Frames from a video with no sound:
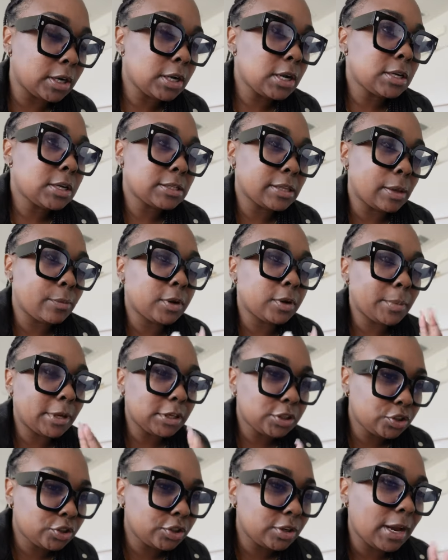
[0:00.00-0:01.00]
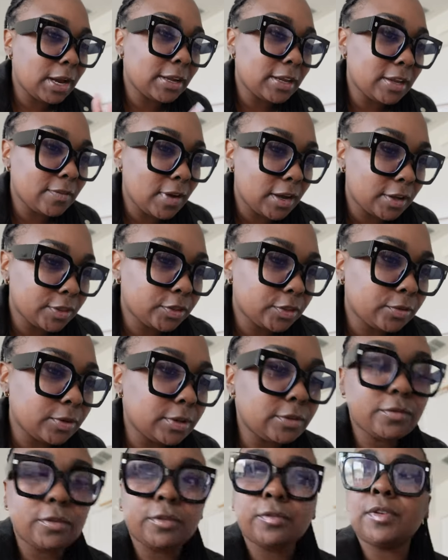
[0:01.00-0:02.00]
because I want to make sure I give out
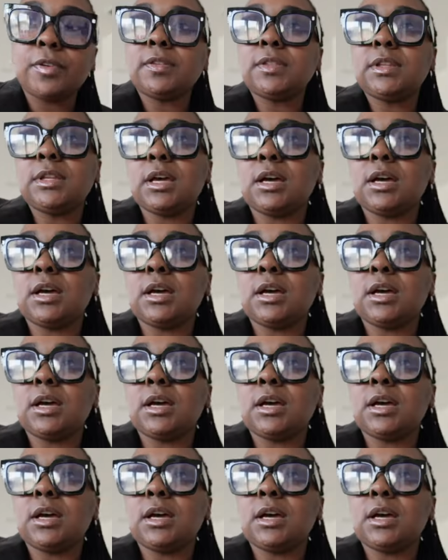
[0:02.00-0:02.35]
three for fifty